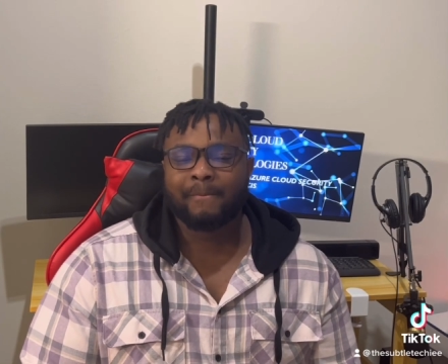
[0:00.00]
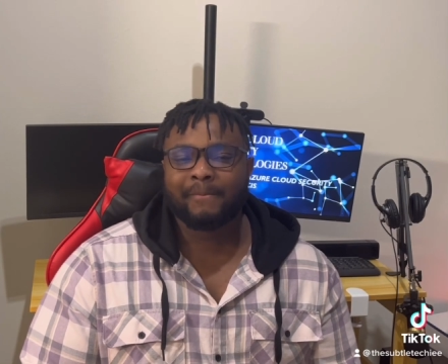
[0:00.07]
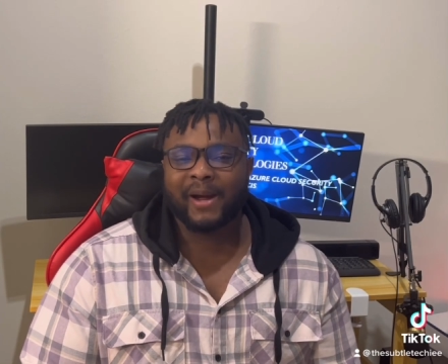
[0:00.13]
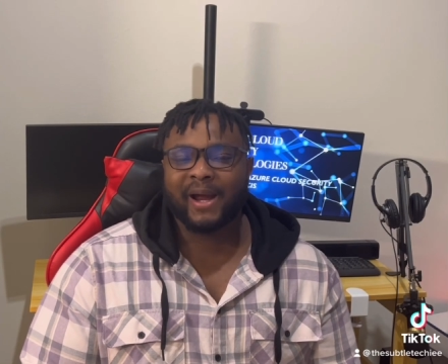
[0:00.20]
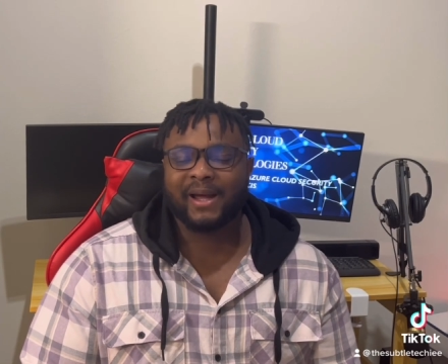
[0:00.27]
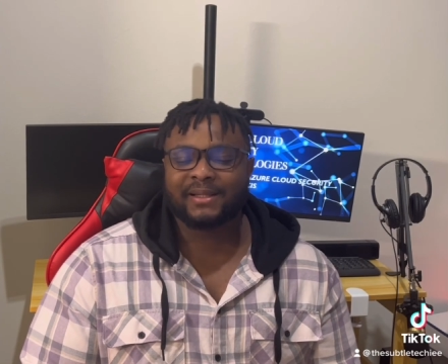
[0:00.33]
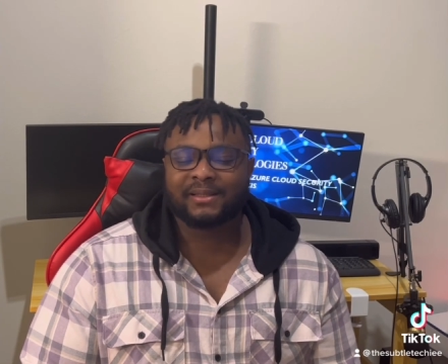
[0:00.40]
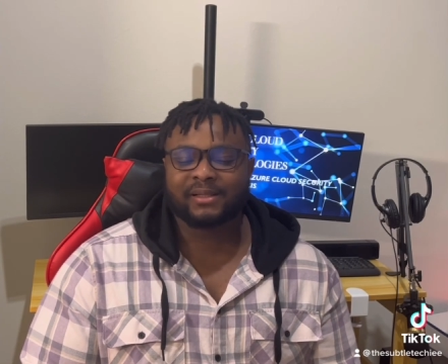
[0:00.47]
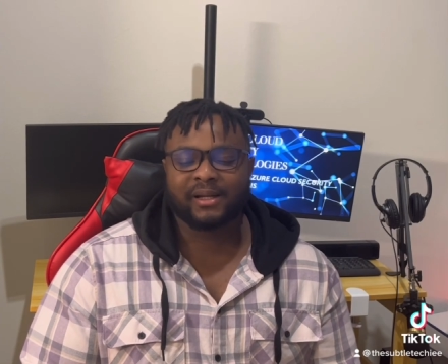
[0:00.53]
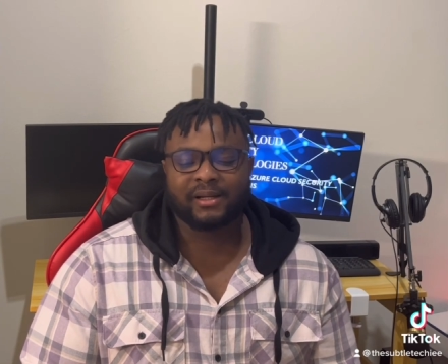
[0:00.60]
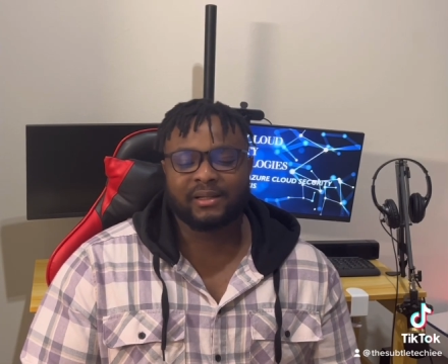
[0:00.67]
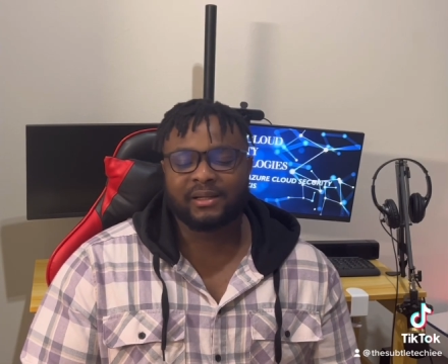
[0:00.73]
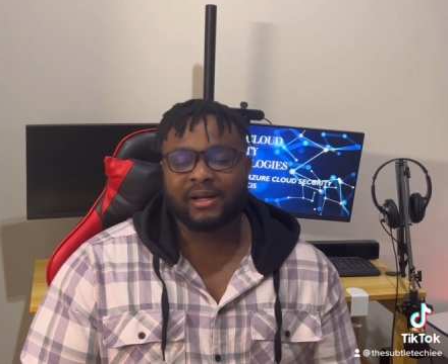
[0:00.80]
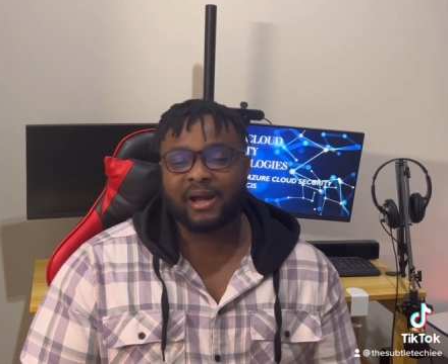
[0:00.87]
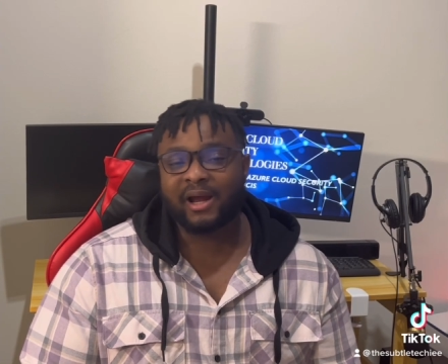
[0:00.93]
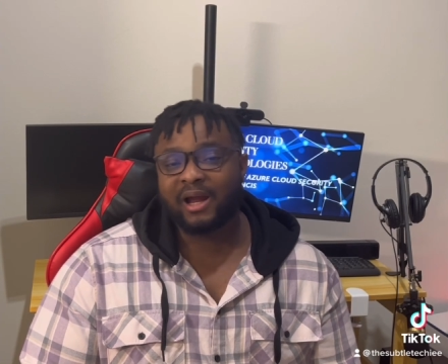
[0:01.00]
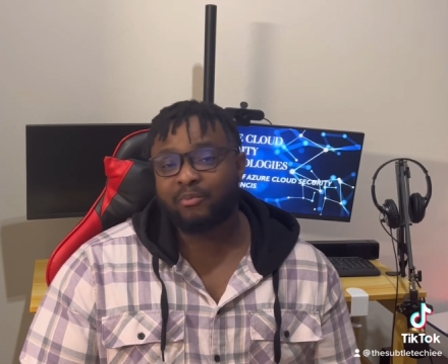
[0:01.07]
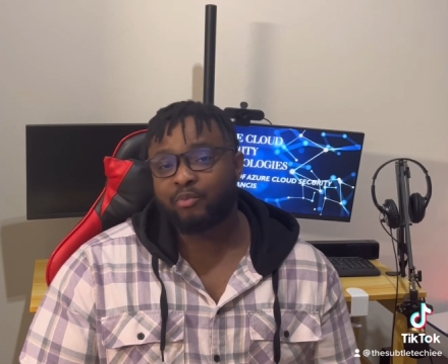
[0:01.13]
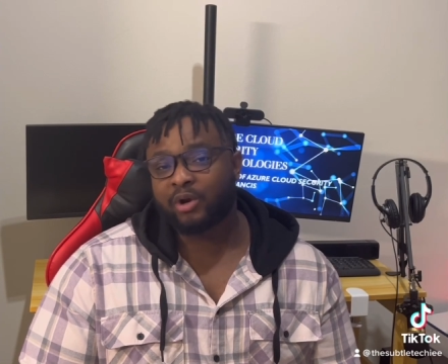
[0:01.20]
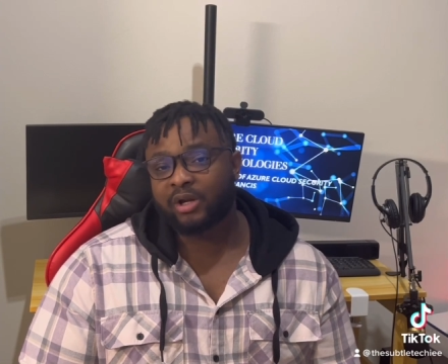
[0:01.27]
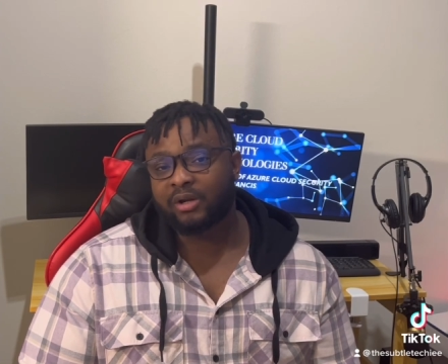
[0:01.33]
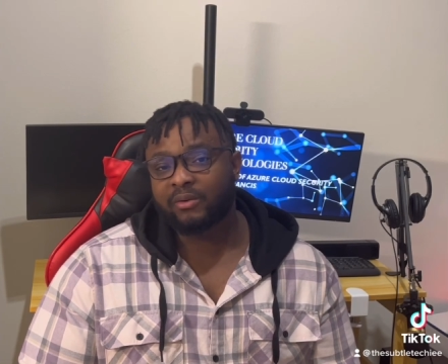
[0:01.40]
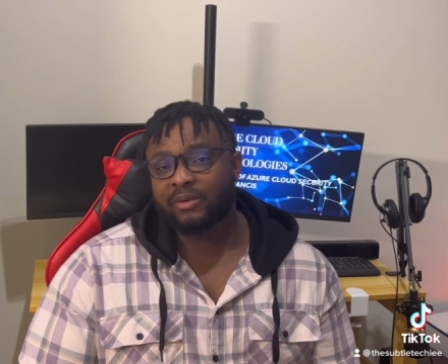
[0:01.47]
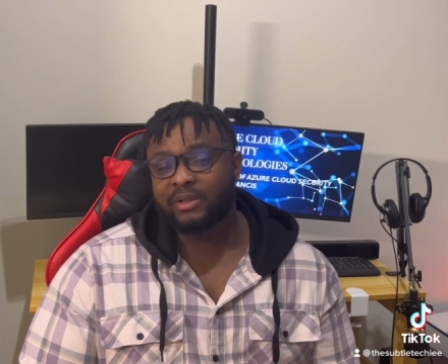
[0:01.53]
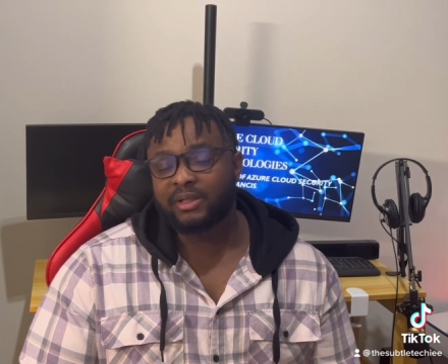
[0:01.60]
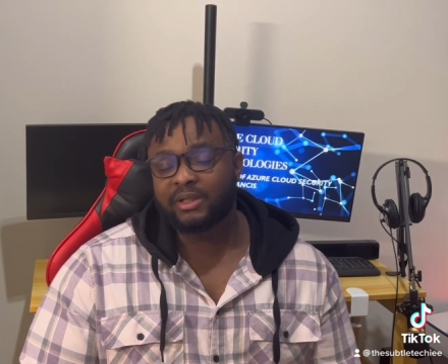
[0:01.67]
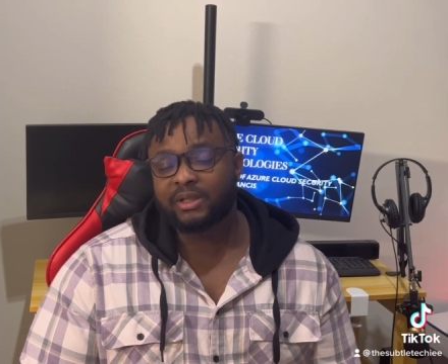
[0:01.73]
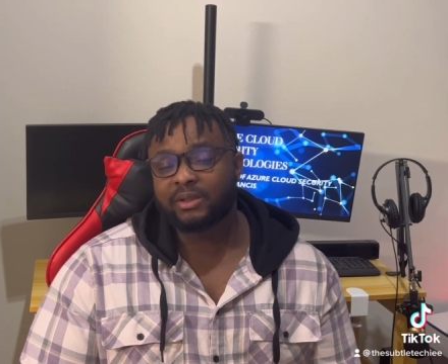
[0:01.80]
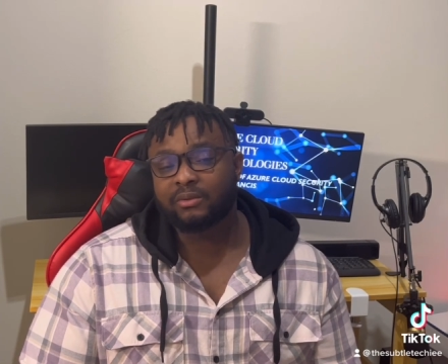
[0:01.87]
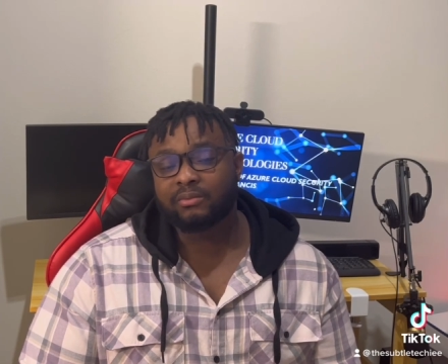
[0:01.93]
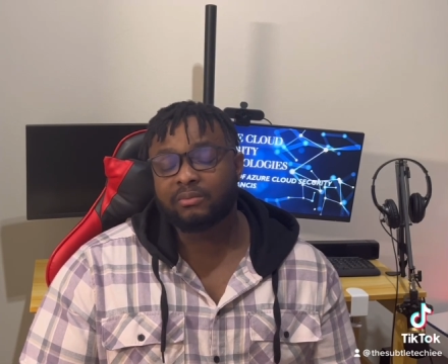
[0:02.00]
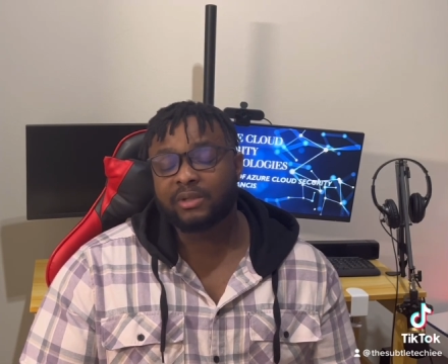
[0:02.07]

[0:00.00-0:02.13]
by assigning a higher priority to